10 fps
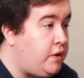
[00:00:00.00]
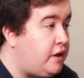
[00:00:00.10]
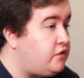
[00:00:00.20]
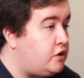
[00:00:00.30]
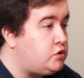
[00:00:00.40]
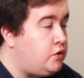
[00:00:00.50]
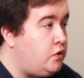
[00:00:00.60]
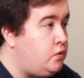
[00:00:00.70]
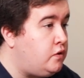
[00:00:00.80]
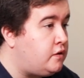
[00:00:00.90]
get in touch
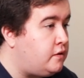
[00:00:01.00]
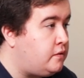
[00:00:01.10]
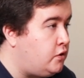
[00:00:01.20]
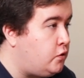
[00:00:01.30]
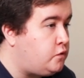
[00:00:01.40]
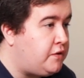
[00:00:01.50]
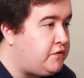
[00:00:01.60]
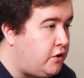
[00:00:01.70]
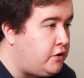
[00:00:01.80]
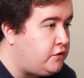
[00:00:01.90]
with you to,
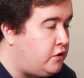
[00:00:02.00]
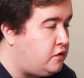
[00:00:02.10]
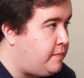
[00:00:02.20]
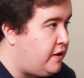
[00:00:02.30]
express their concerns